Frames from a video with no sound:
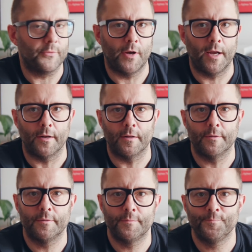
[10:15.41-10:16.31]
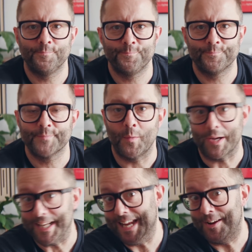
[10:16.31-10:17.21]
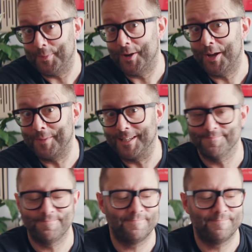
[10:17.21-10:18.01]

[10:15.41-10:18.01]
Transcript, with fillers: Tidal. I can hear it behind me.